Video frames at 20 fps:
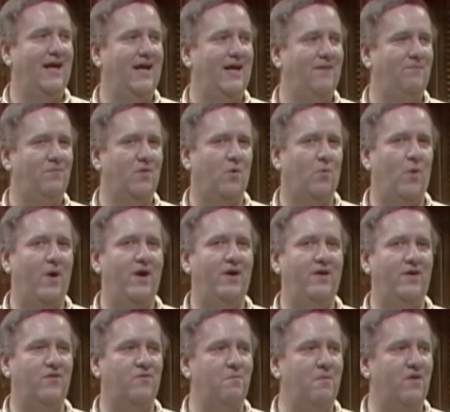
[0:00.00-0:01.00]
a picture.
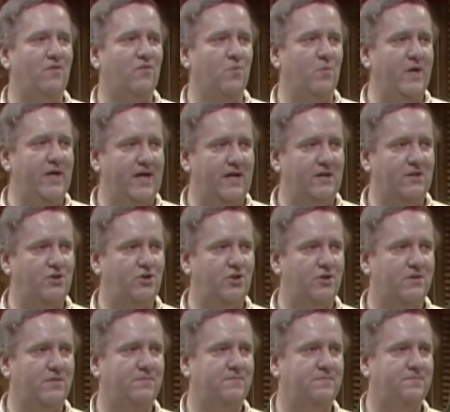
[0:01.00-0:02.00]
Where is Ms.
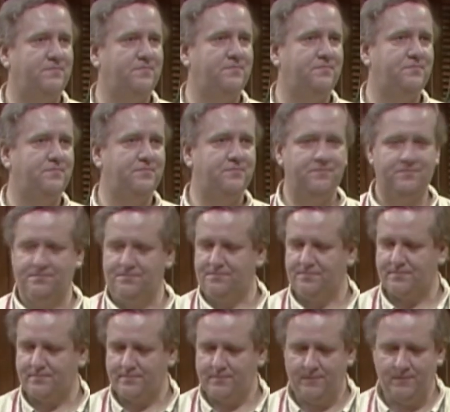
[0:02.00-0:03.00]
Witch? I
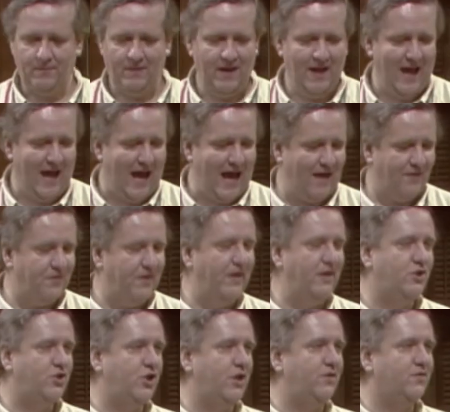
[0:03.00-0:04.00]
don't know. I guess I she's,
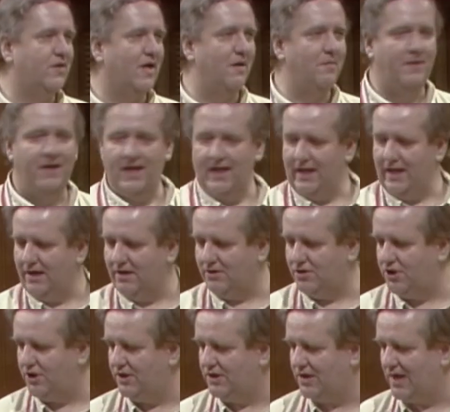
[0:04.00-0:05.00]
think she's coming in here.
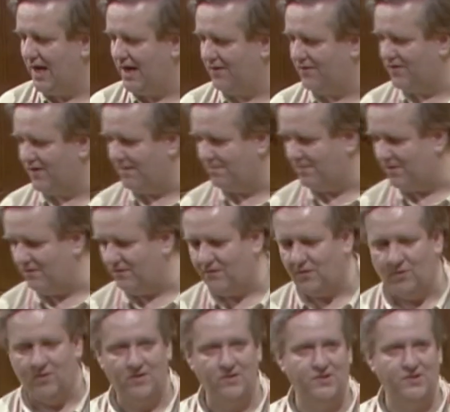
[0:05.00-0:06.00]
She's got something for us